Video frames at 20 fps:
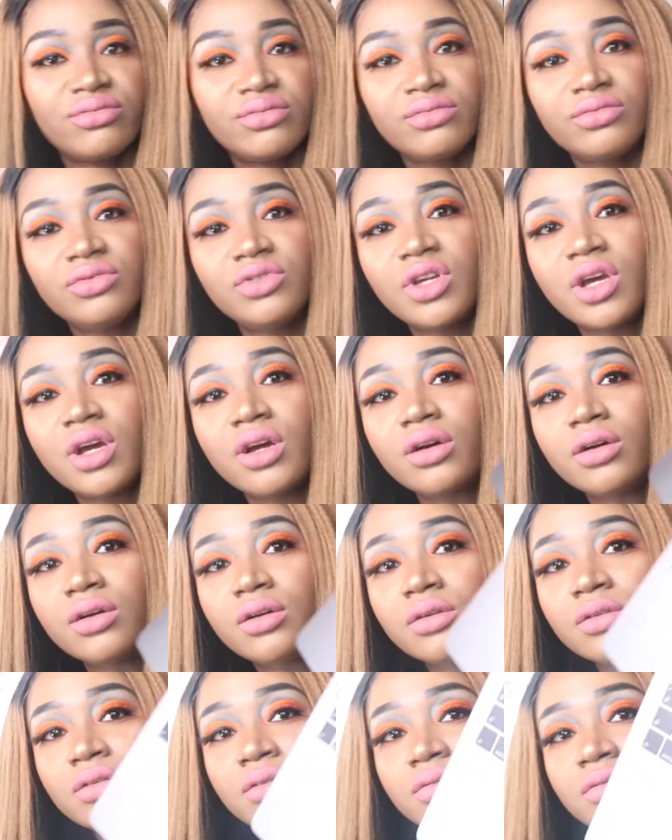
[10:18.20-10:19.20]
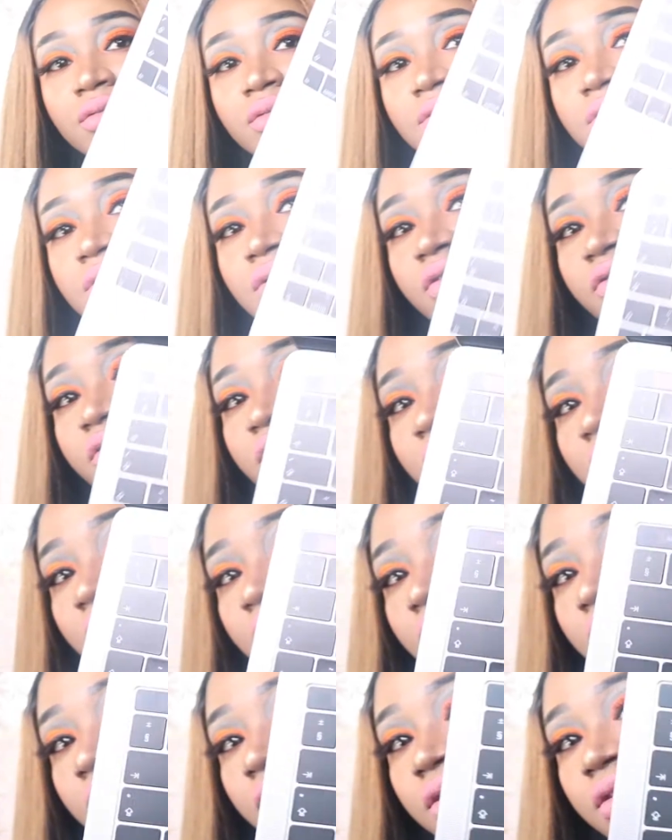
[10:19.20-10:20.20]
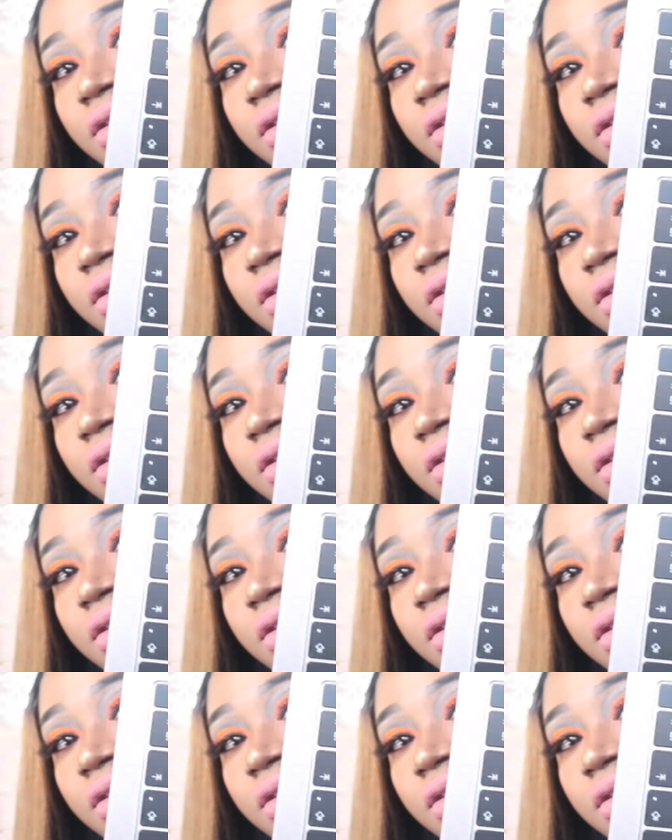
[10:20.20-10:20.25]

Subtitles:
yeah, stuff like that.